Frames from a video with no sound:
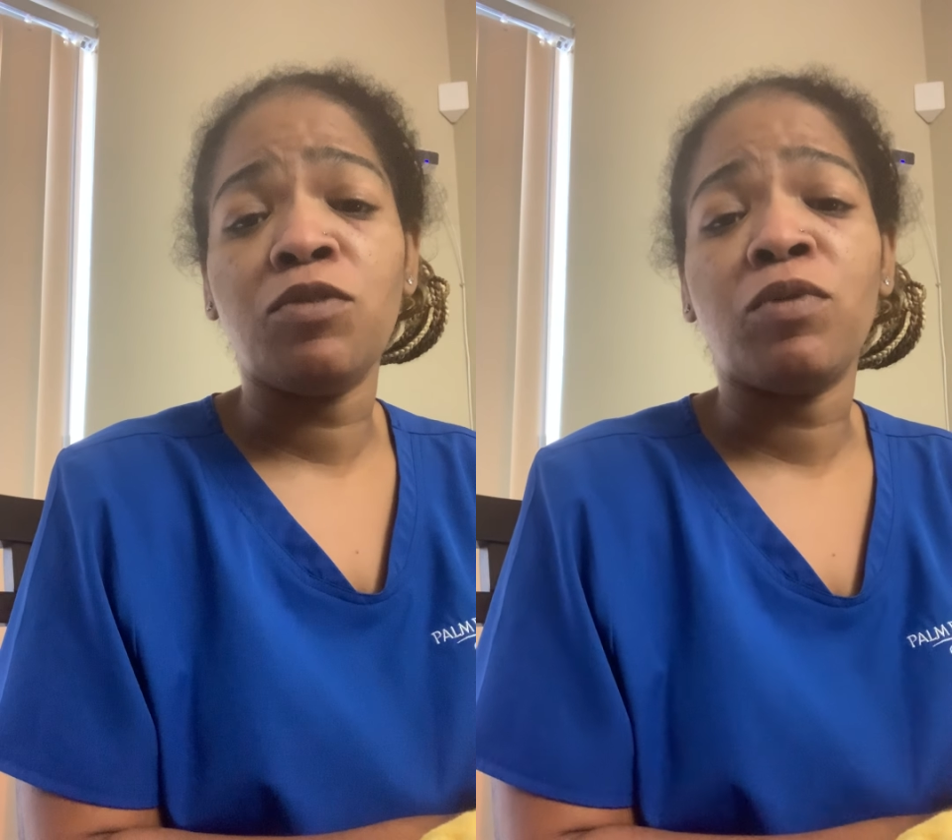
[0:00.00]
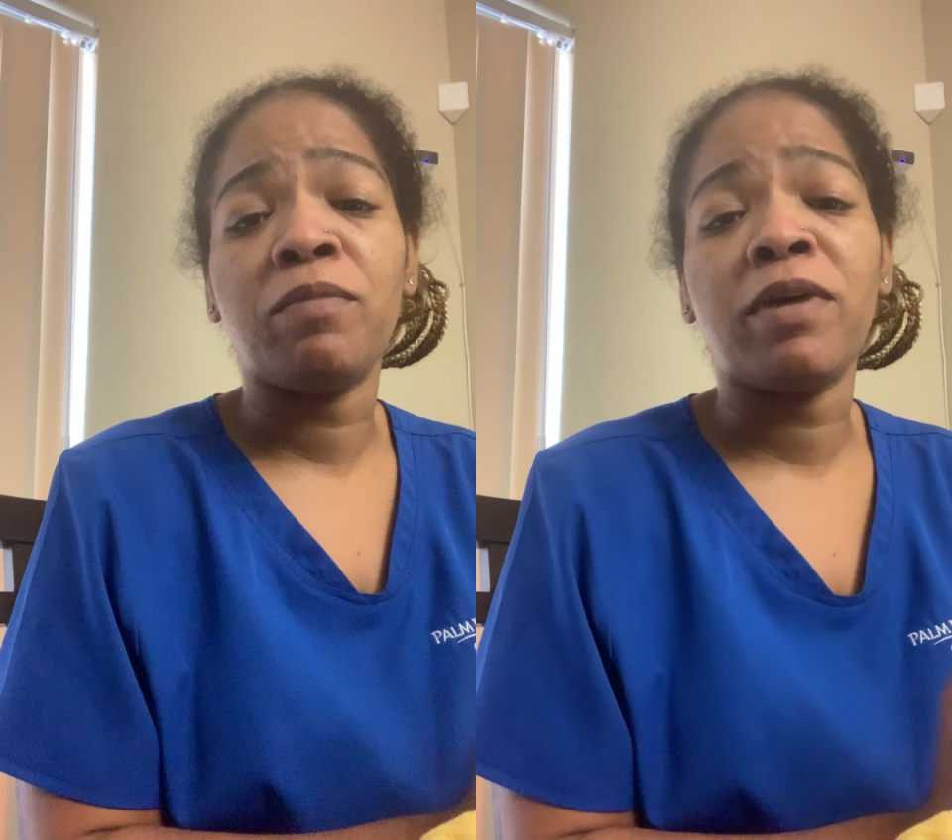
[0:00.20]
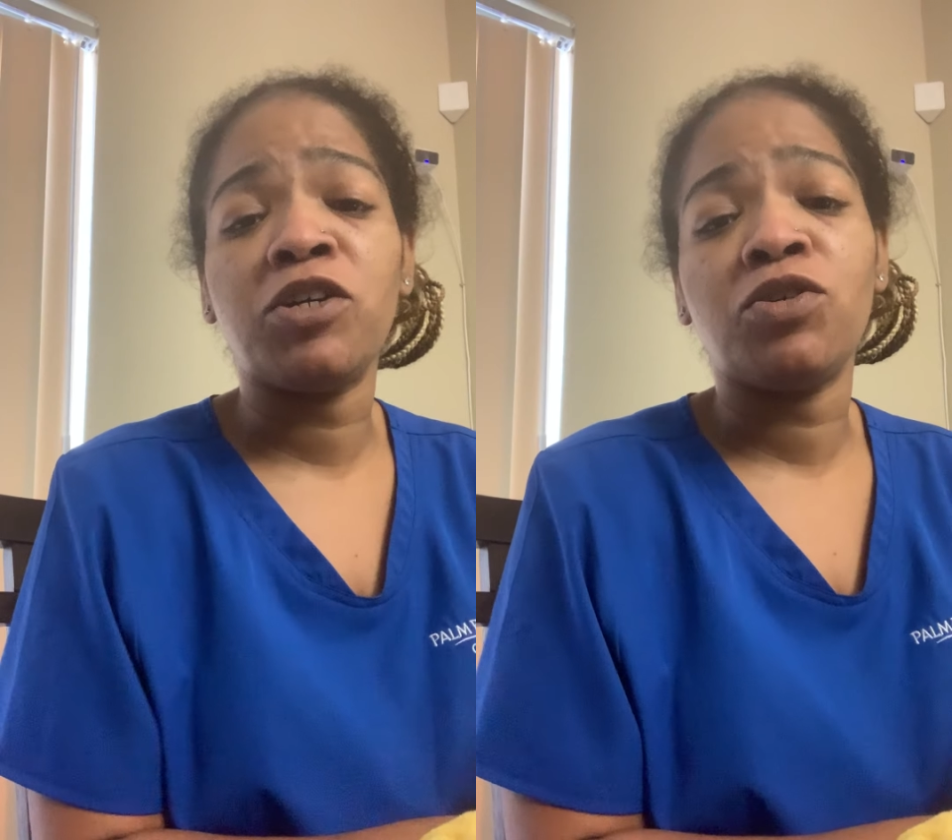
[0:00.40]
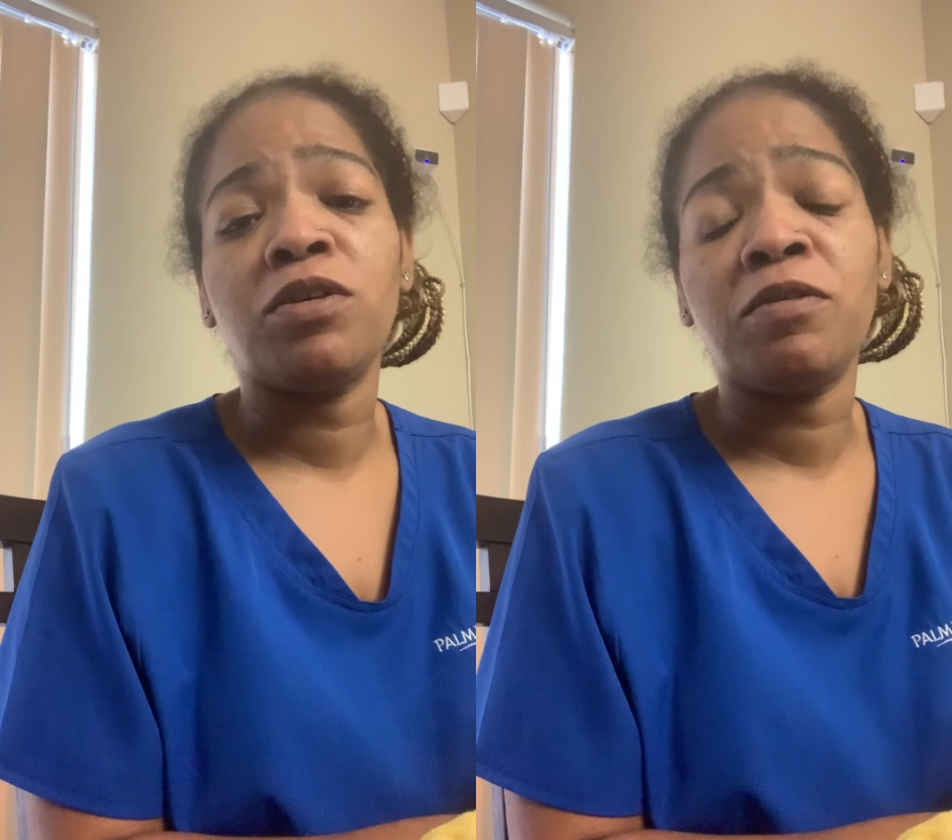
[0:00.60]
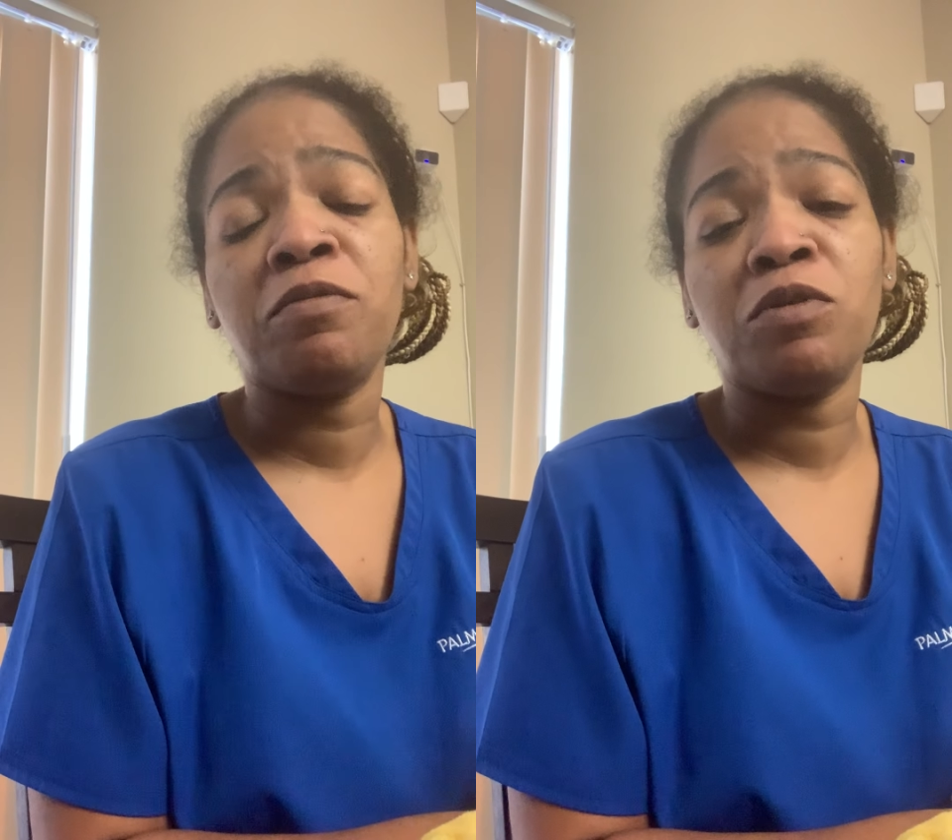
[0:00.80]
You want to make sure
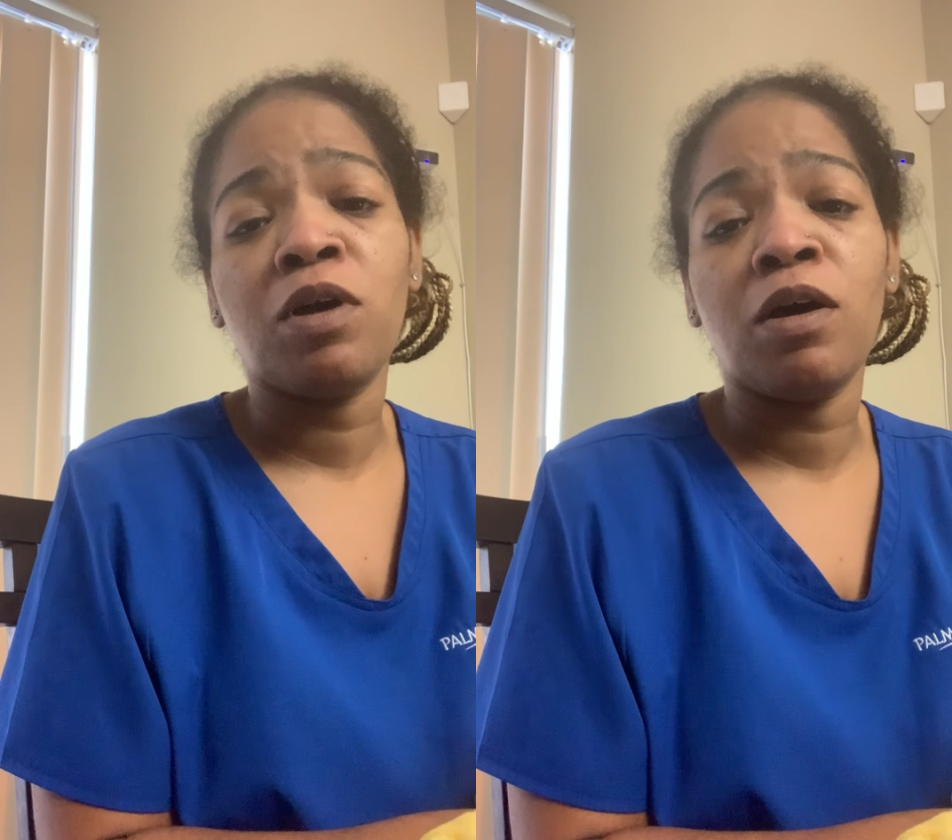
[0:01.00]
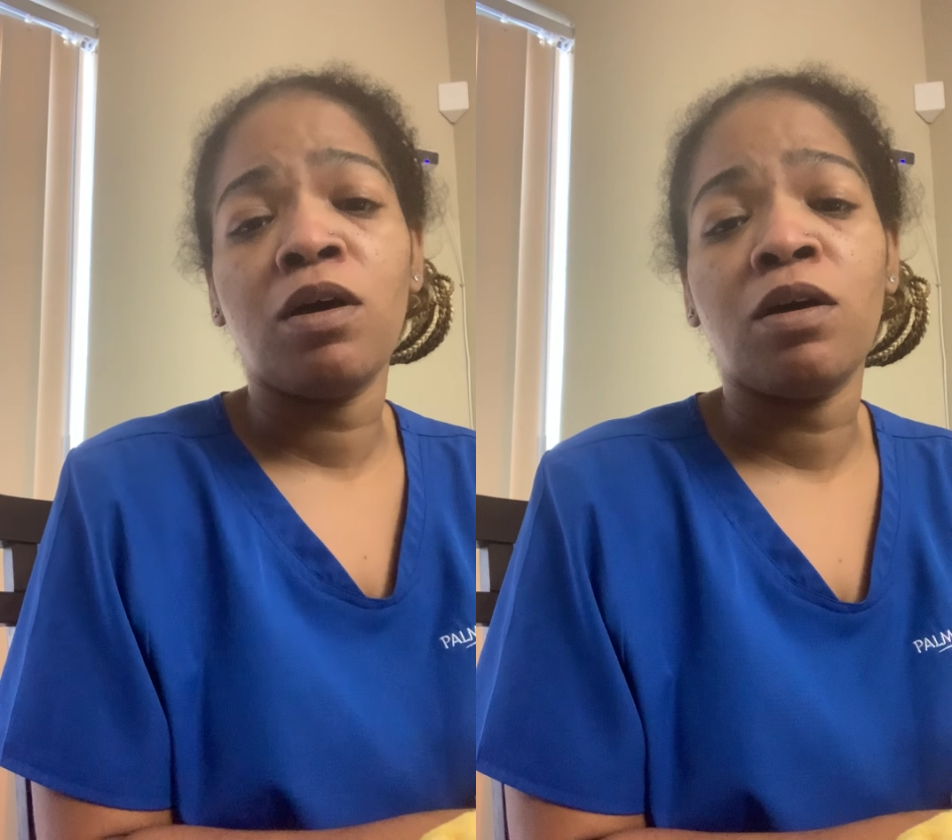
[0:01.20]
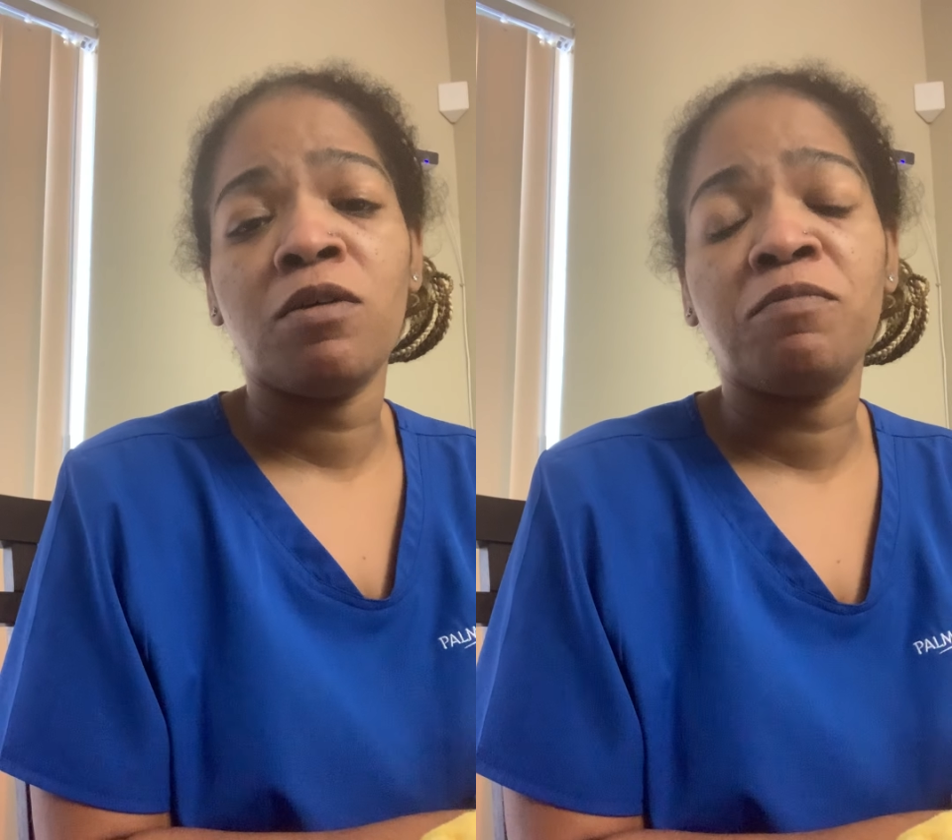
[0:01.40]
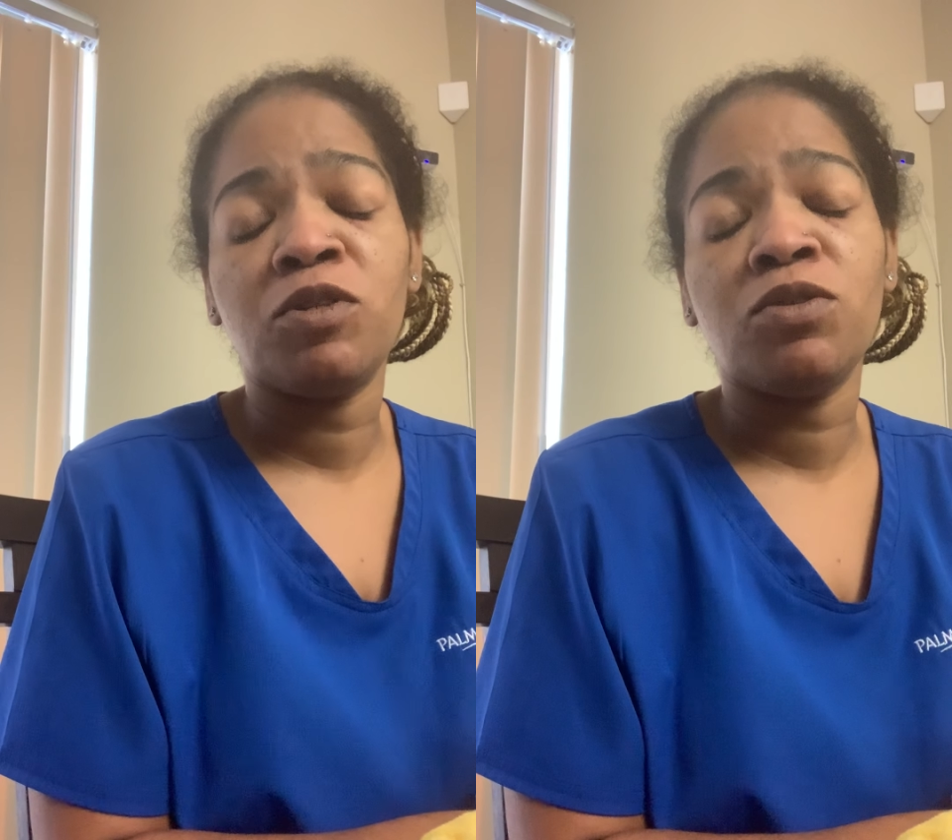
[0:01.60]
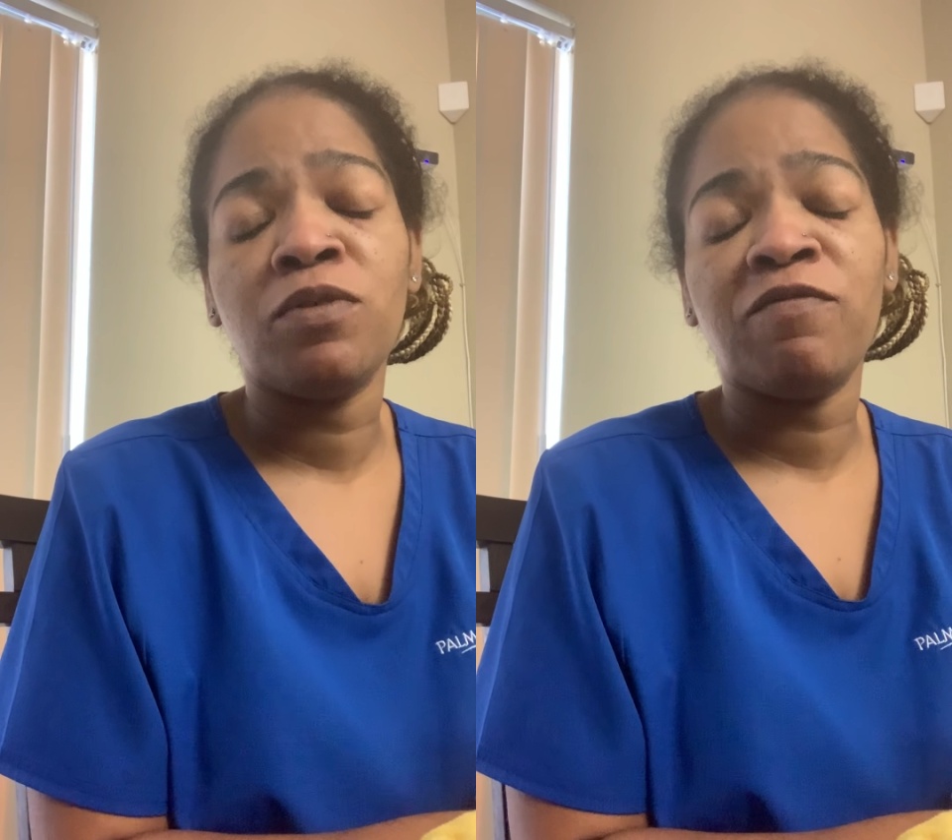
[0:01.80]
you do